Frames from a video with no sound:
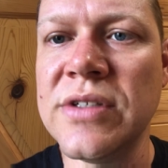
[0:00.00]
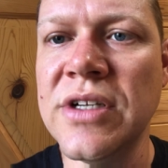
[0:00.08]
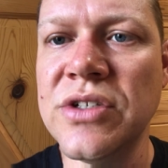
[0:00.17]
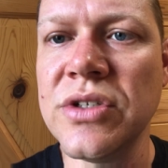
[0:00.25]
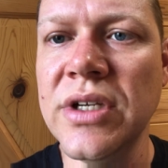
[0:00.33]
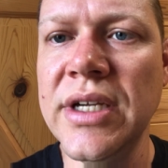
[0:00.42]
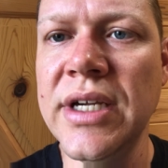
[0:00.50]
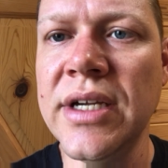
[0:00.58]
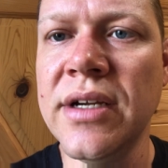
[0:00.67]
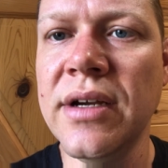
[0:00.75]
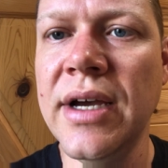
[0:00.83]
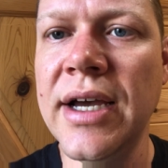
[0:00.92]
essentially
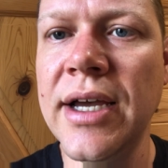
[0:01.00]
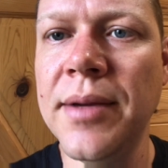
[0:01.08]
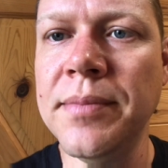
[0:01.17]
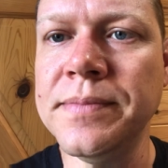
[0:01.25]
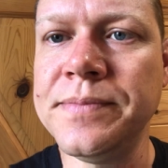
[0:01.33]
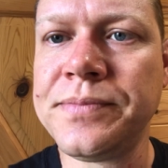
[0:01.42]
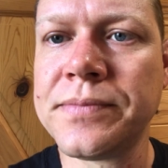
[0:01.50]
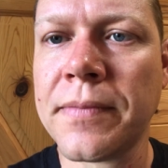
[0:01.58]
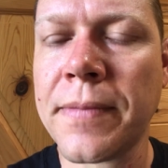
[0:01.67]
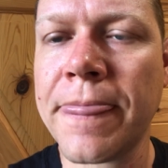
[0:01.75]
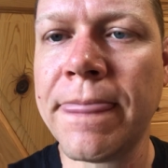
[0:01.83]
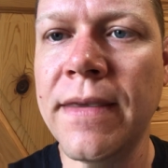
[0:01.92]

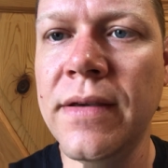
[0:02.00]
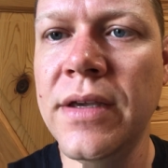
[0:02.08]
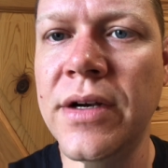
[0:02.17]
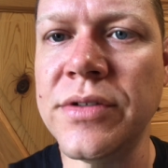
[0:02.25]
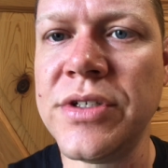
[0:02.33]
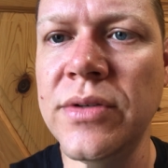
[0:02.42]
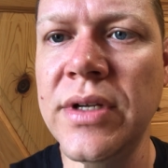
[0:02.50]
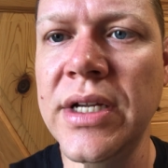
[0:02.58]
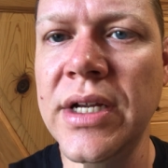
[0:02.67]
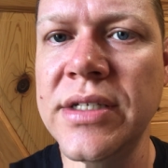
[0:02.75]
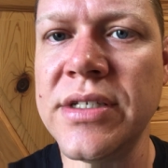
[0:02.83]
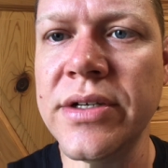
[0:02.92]
you know,
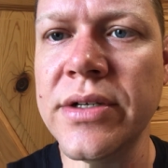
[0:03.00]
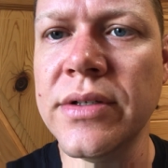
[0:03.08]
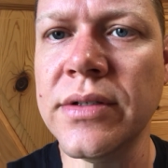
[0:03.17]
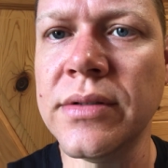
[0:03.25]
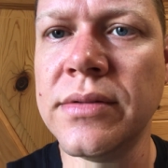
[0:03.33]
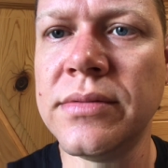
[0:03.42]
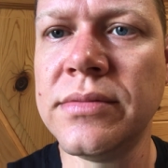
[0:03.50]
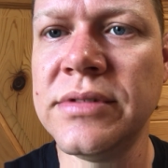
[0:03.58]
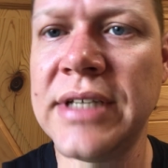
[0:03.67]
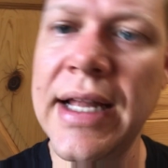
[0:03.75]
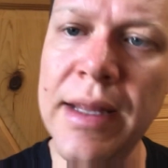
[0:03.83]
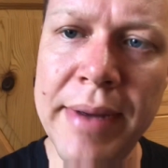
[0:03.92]

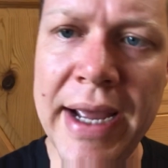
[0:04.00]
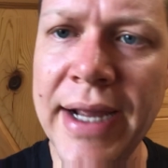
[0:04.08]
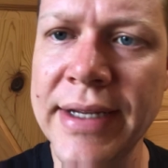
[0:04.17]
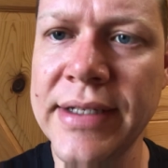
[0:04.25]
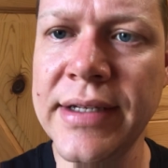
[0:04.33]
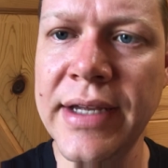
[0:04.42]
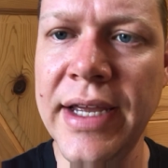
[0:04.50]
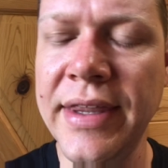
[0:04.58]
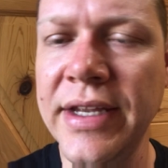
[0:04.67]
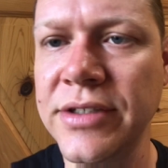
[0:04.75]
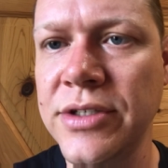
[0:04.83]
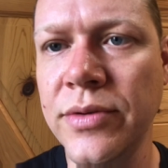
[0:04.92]
dial it back, and
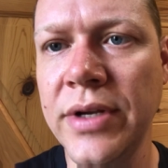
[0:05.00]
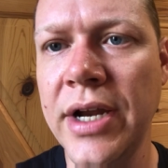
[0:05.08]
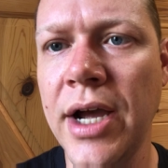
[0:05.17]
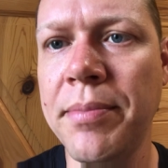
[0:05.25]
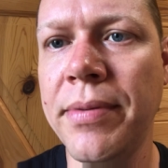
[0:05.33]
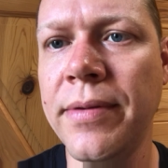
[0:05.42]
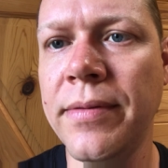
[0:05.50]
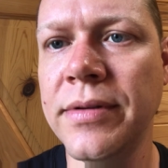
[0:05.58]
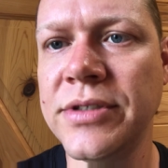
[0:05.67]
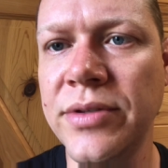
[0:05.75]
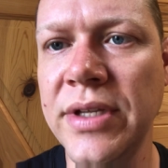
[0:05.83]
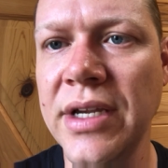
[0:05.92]
then tune
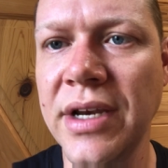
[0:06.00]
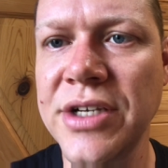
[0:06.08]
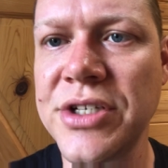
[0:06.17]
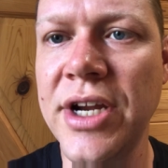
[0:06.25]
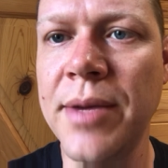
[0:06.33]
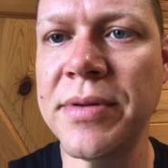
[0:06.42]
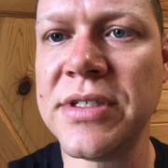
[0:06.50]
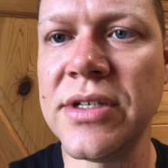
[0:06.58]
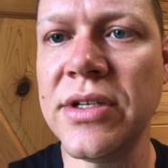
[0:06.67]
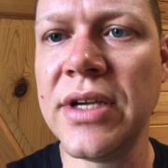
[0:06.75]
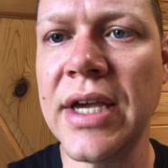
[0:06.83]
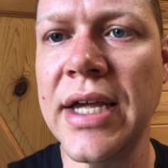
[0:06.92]
the ignition up until
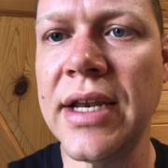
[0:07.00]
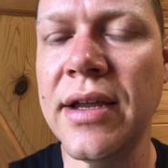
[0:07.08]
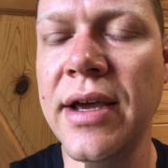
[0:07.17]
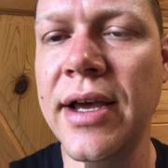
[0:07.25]
you get